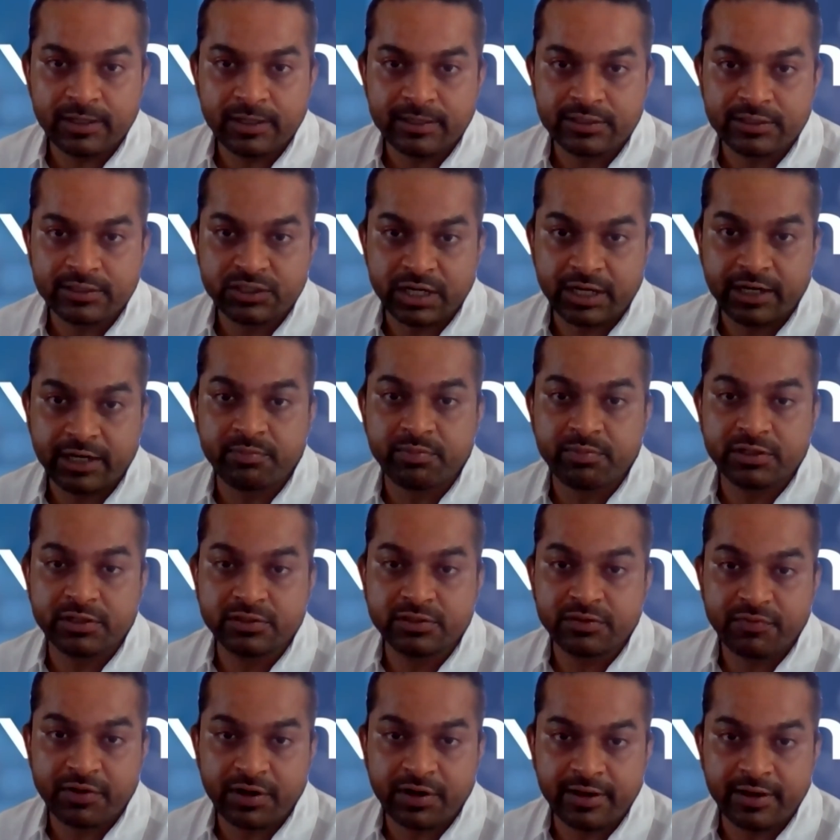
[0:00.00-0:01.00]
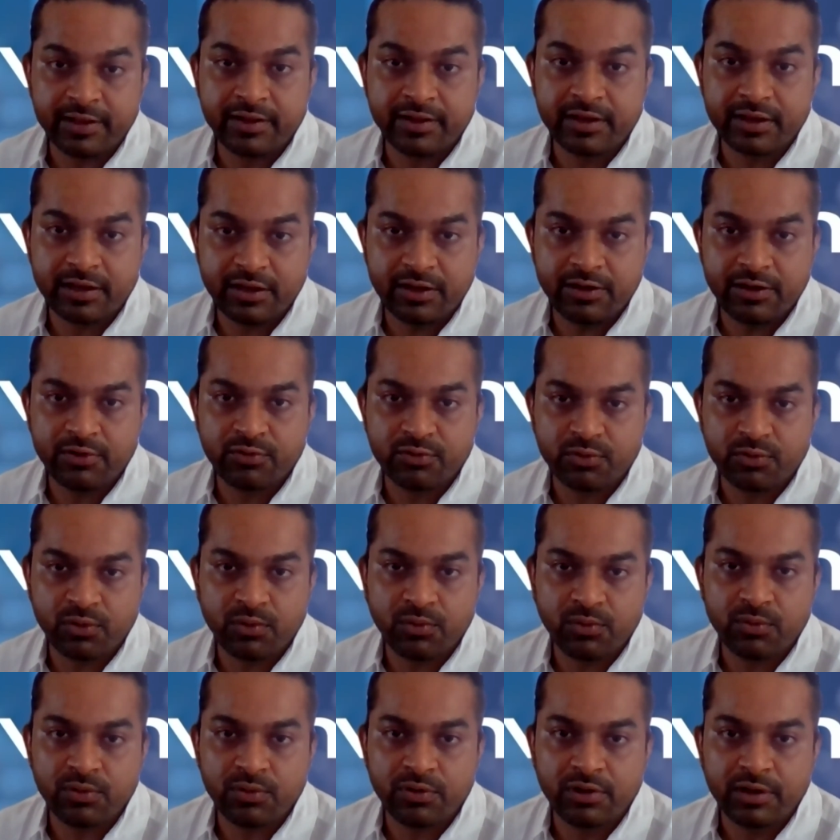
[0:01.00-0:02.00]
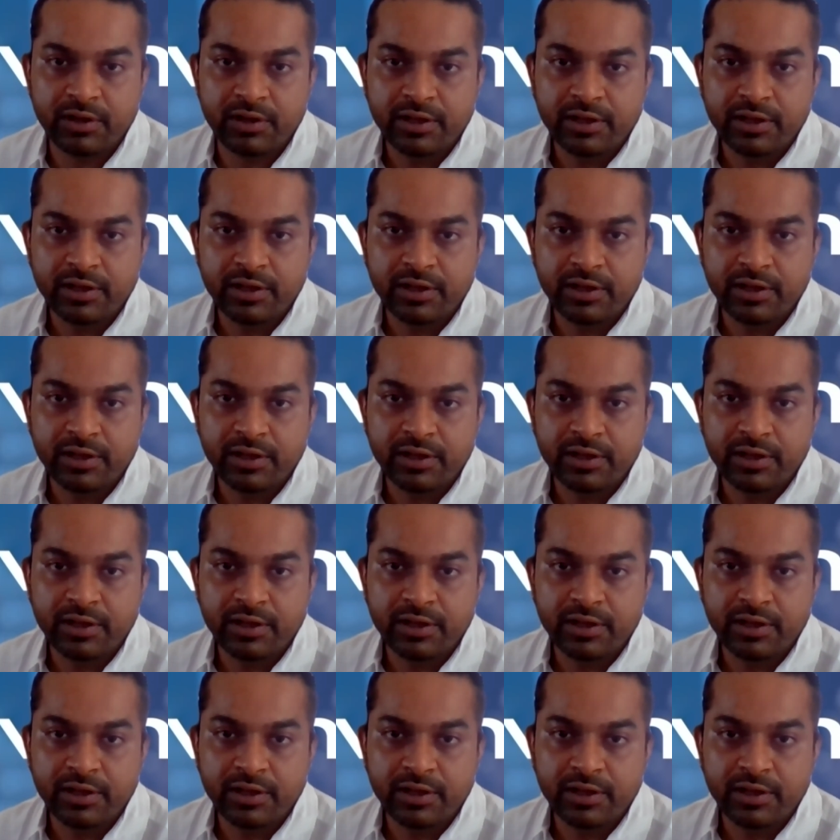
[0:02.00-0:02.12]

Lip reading: China plays a very key role